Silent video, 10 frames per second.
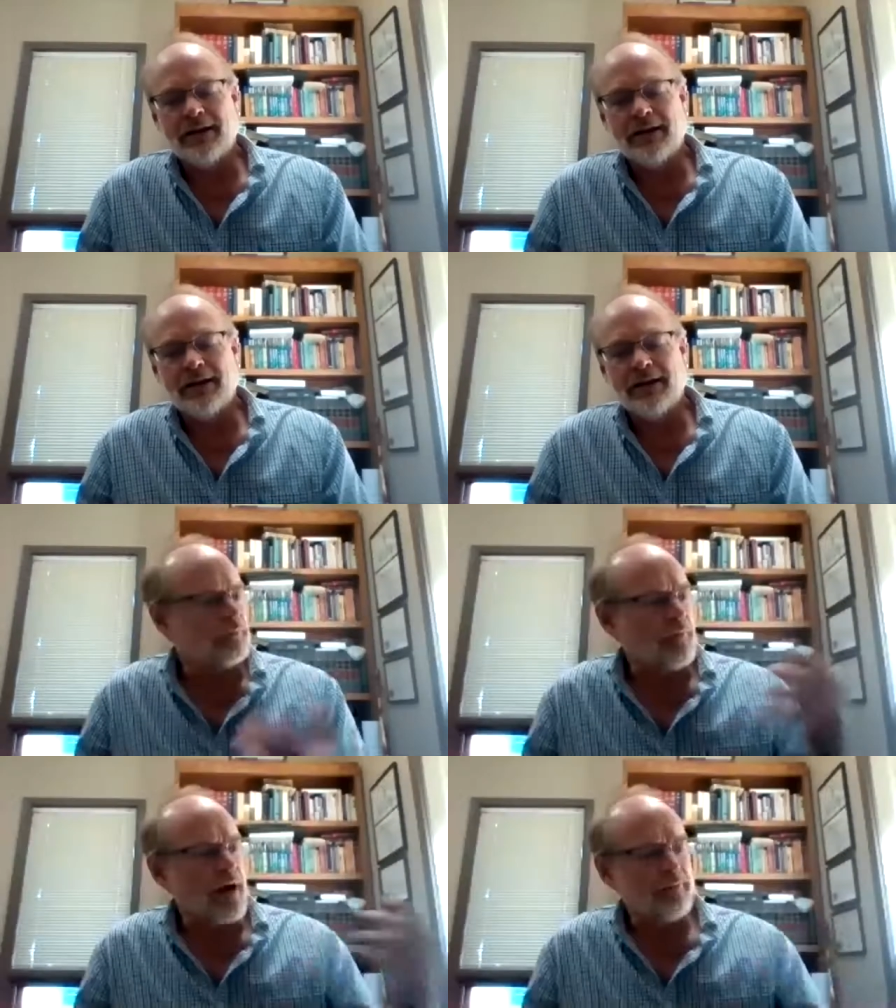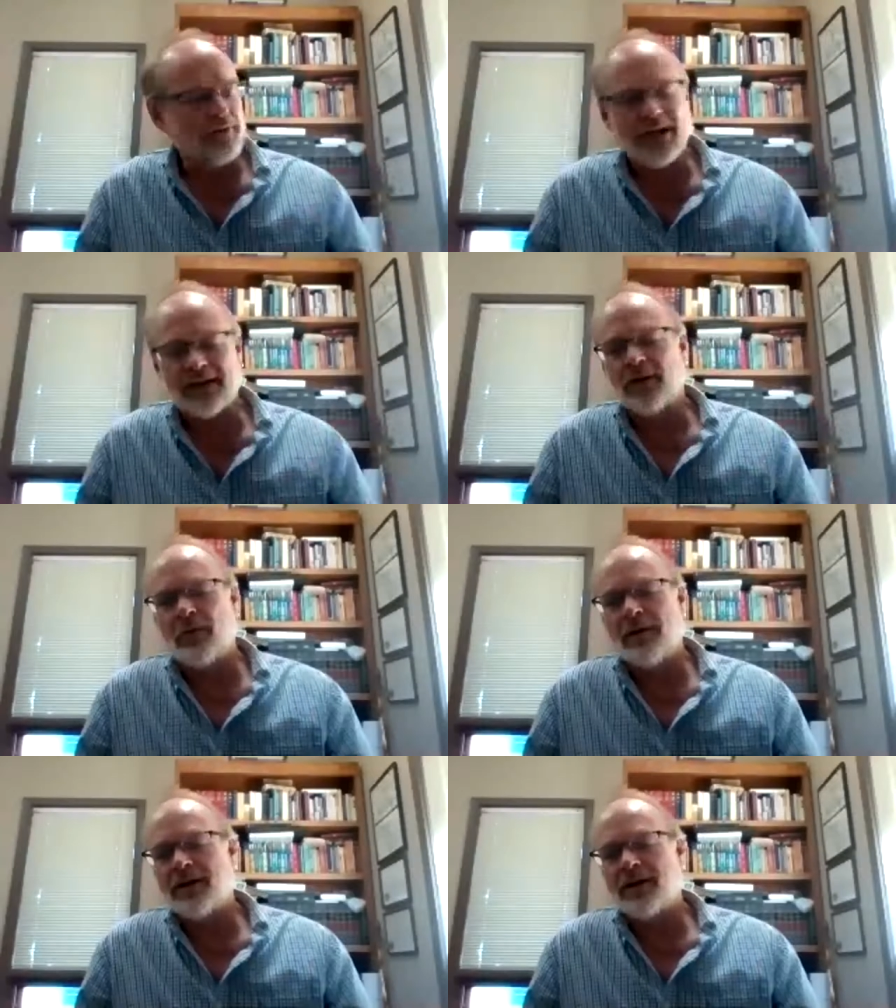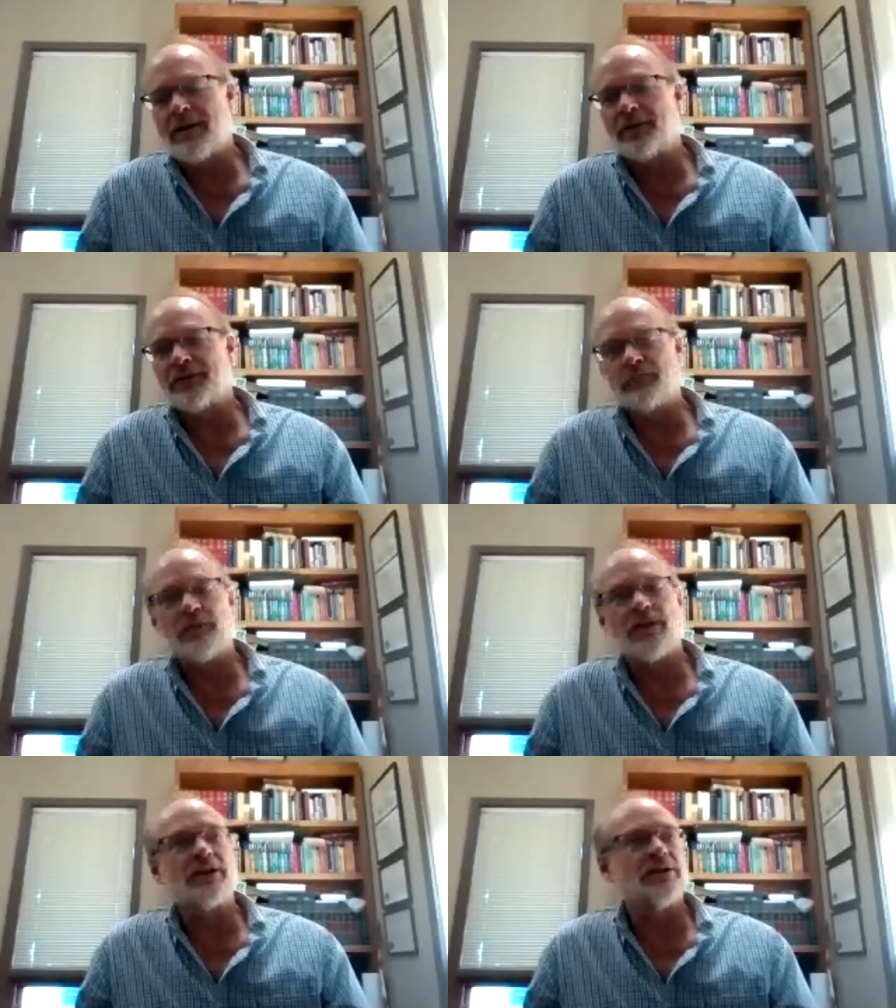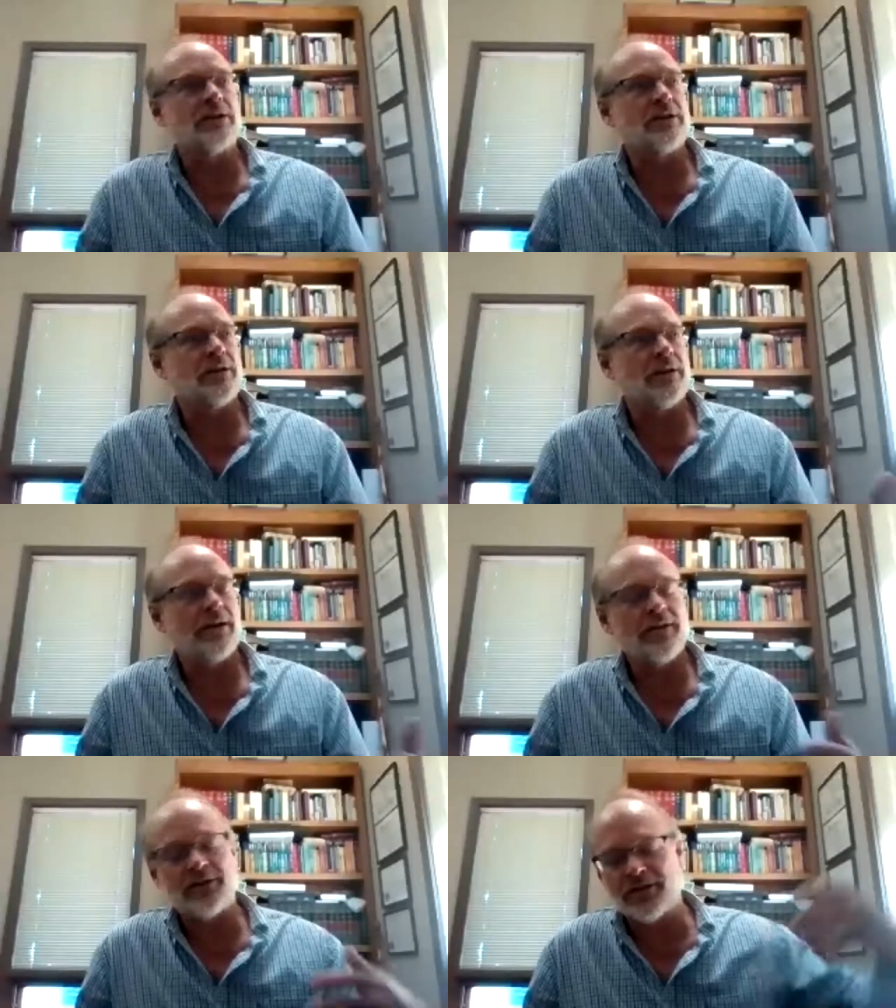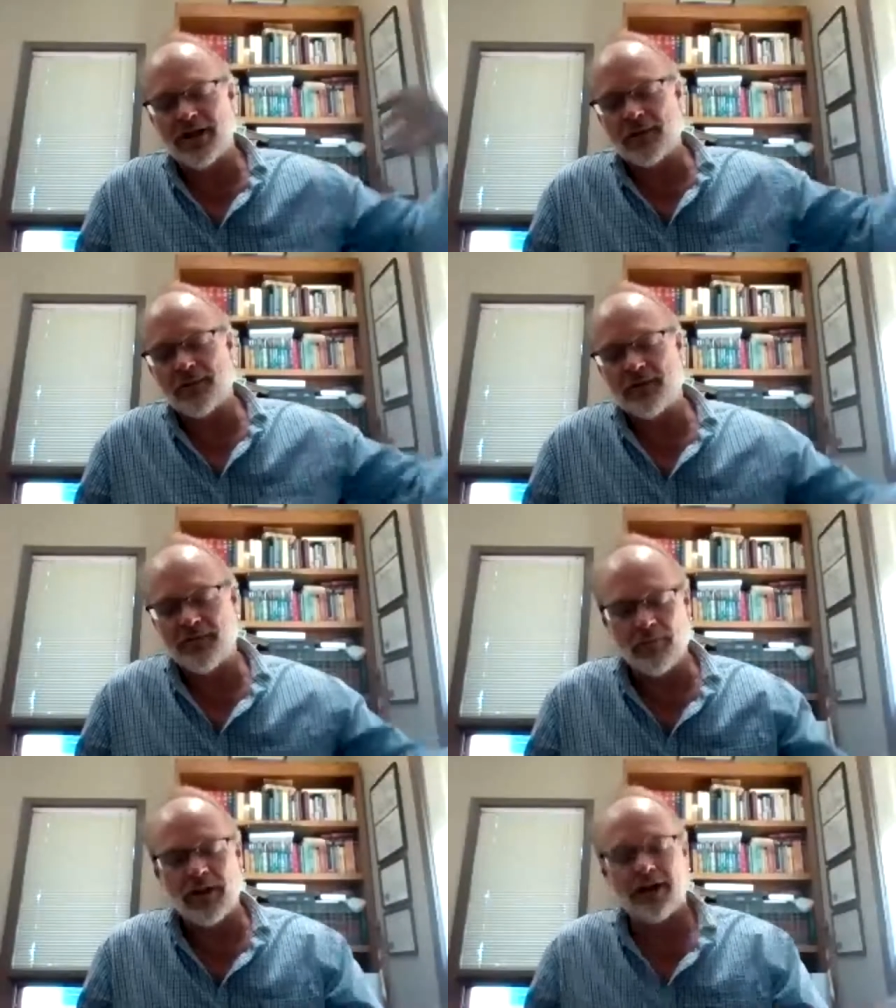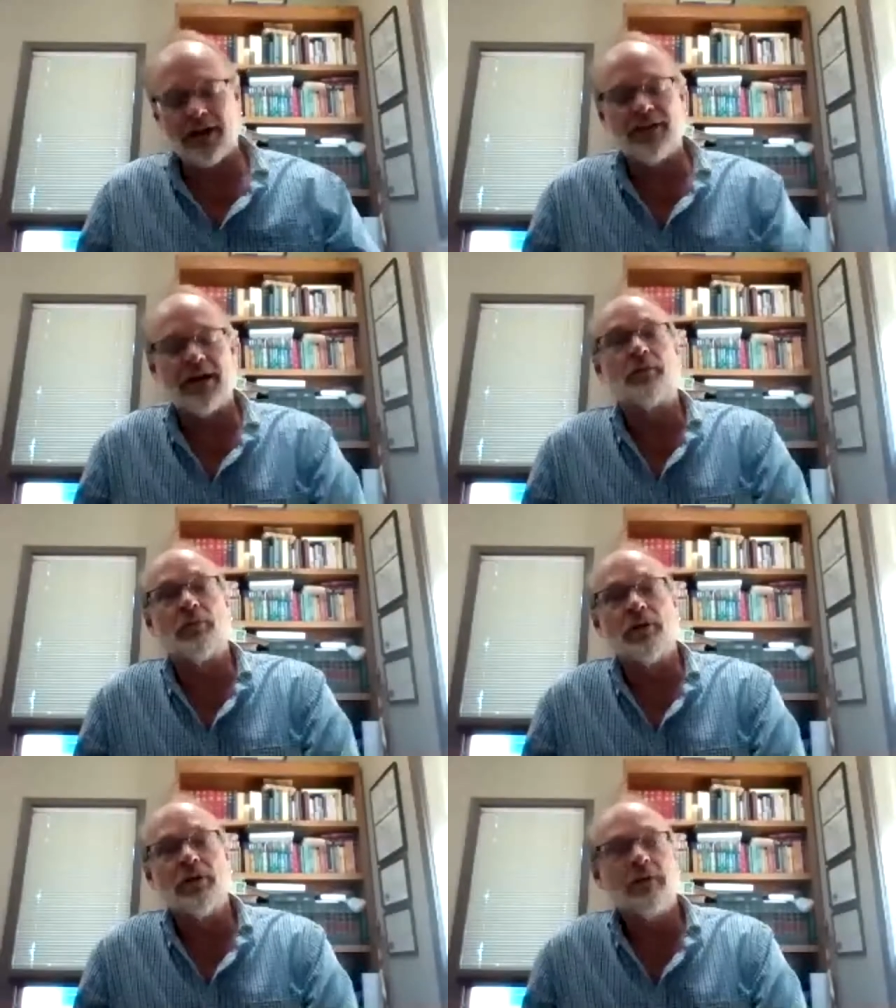because we're right beside a low-income housing project, there's another one a few blocks down the road,